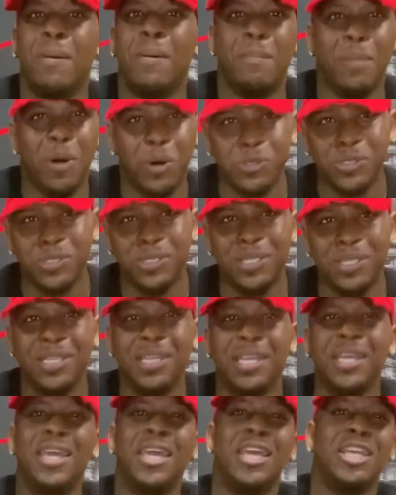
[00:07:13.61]
emotionally,
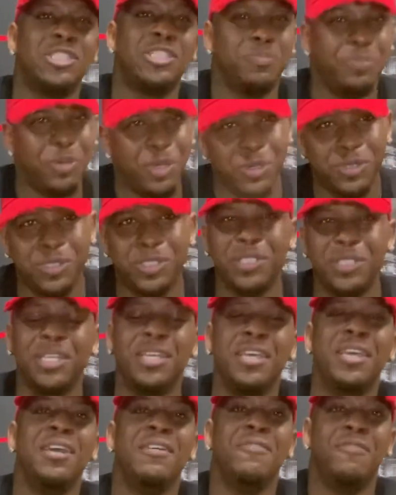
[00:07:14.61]
and spiritually
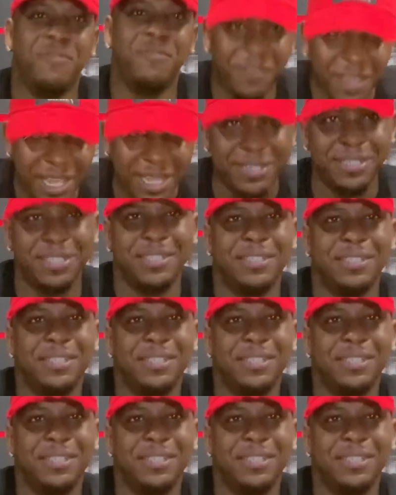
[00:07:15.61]
fit.